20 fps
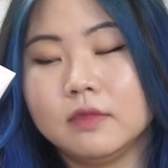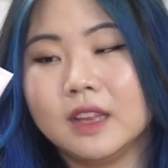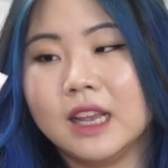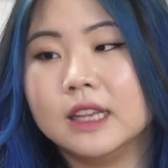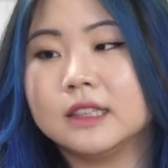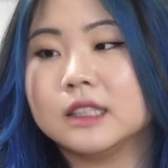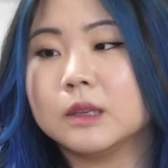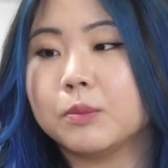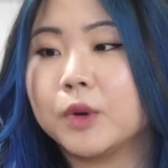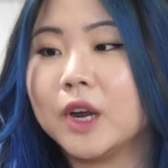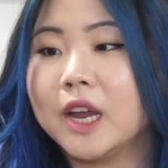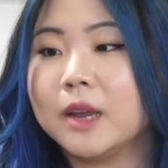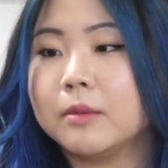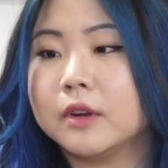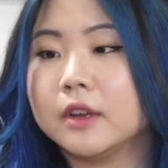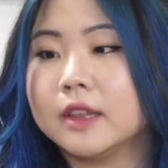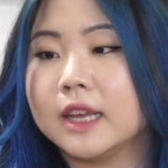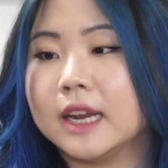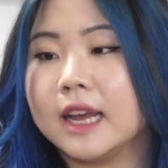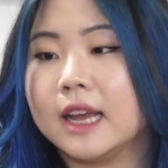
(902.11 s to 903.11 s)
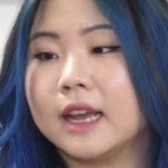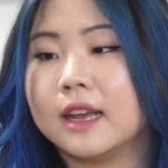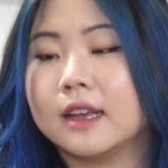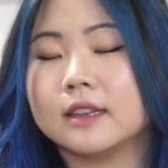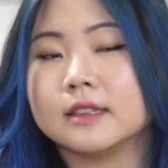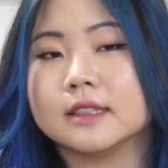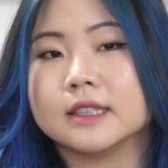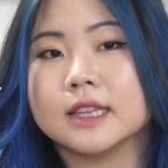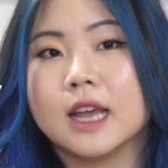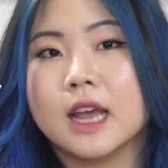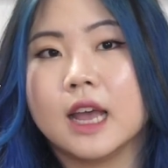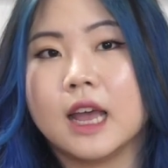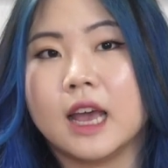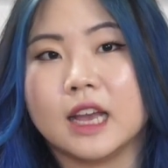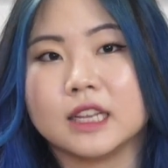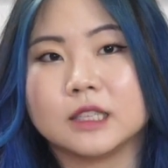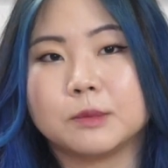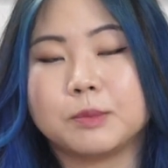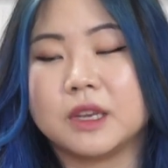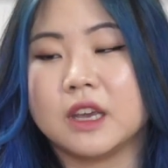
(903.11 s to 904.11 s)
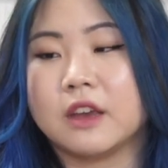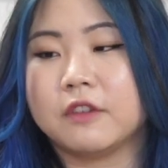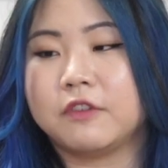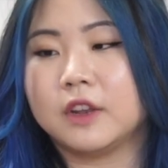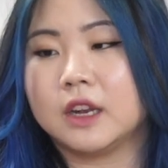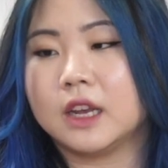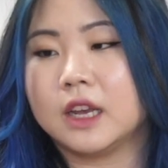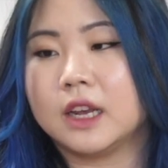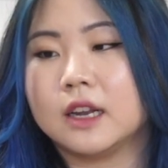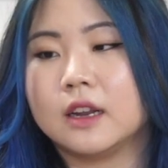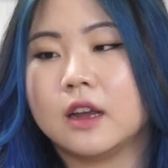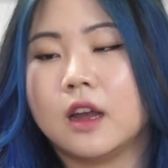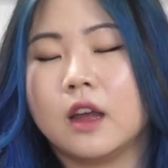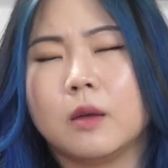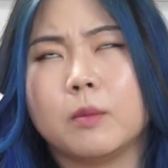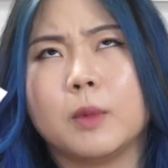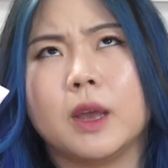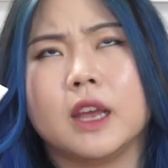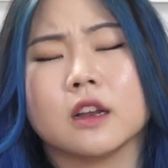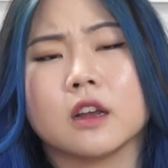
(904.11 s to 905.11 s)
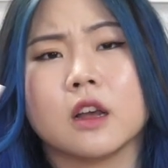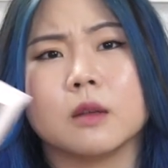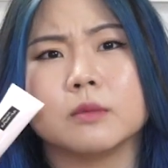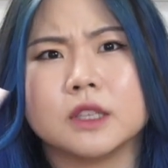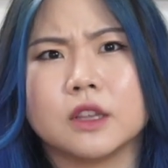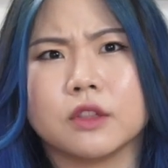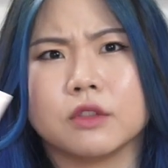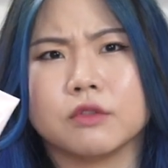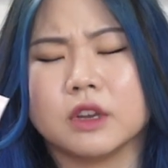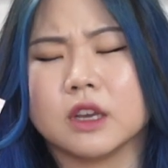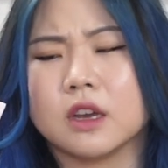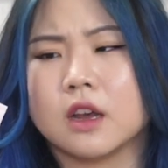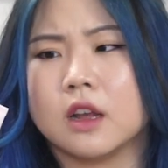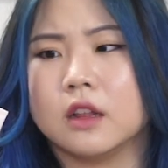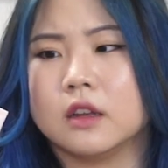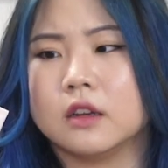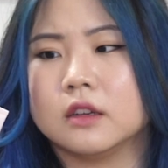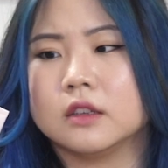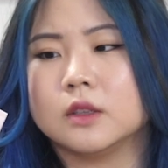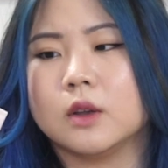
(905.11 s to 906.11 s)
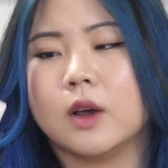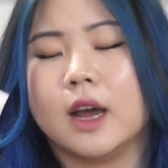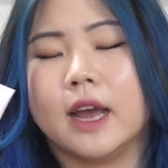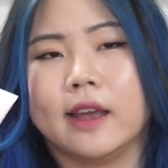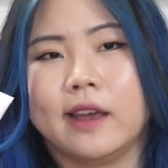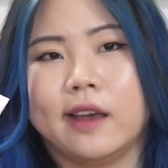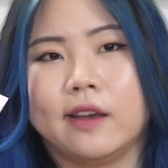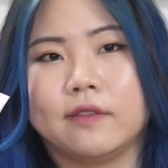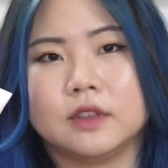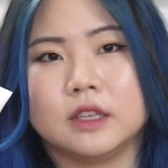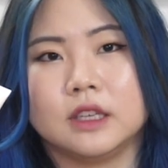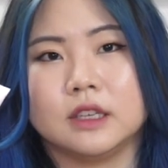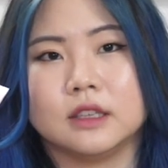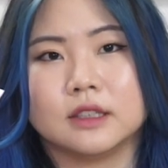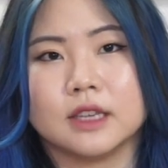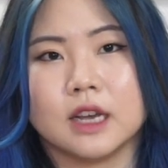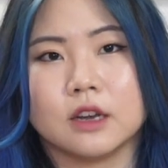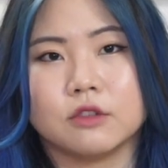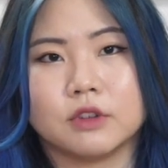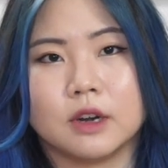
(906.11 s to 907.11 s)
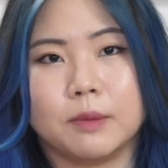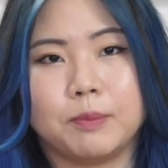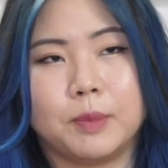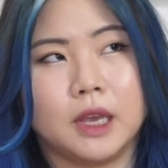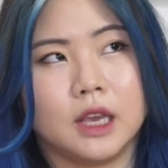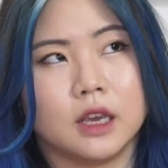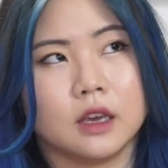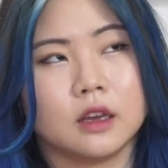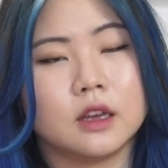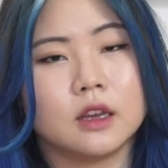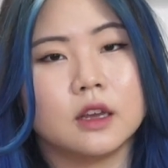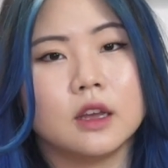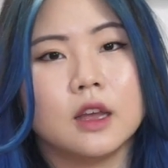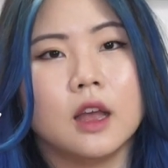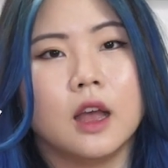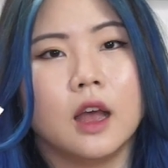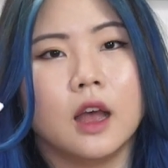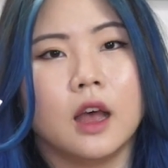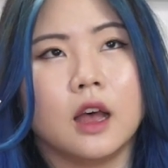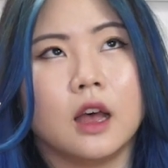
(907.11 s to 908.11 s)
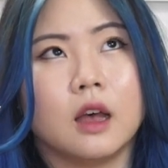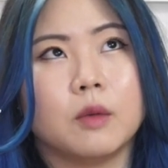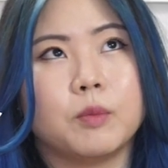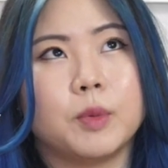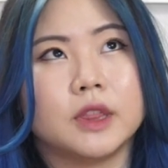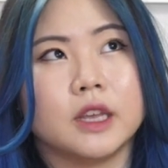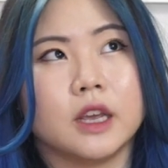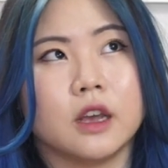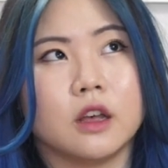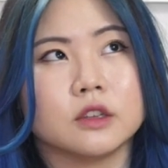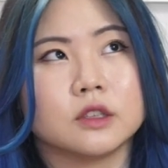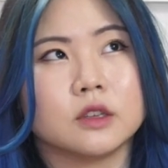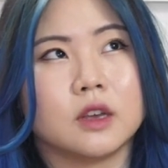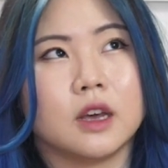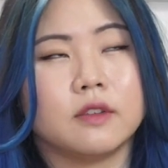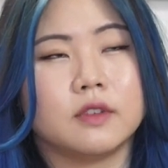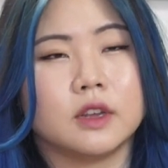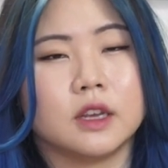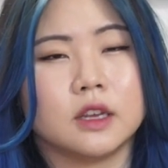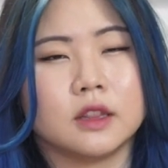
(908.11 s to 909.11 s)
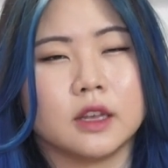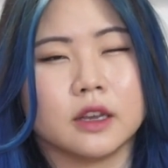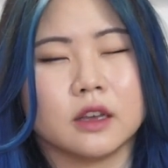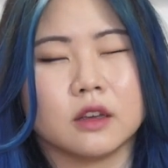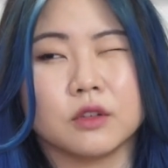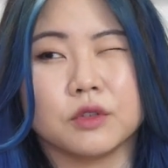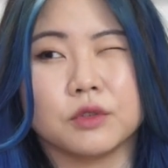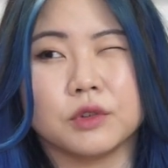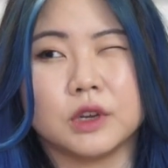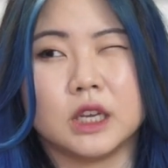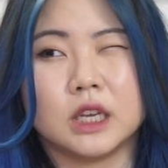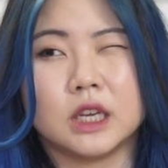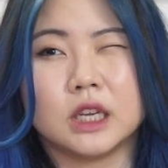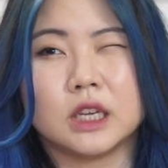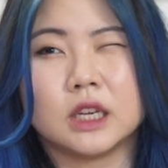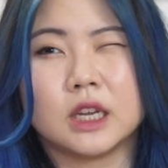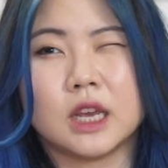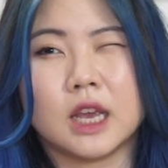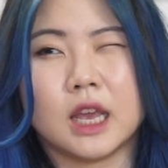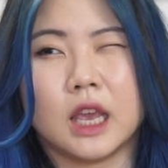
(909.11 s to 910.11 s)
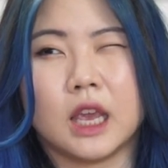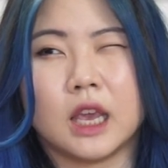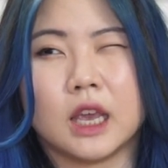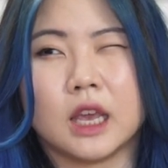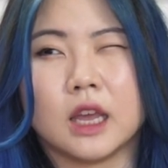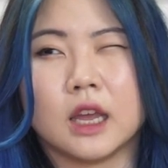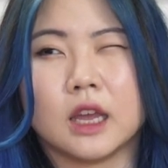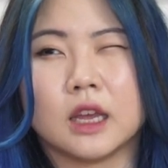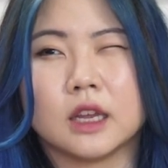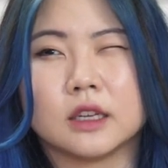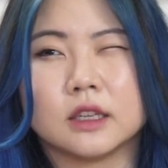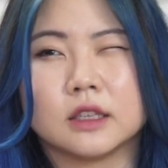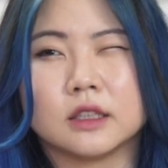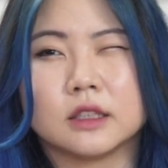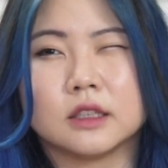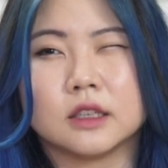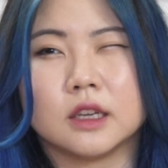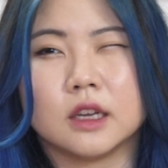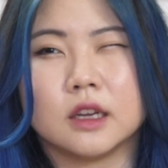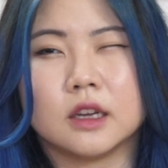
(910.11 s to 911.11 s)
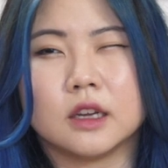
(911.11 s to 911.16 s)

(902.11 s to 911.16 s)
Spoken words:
It's a primer that has SPF in it. It comes in 3 colors, so I have the Sakura Pink, but they also have it in like a green and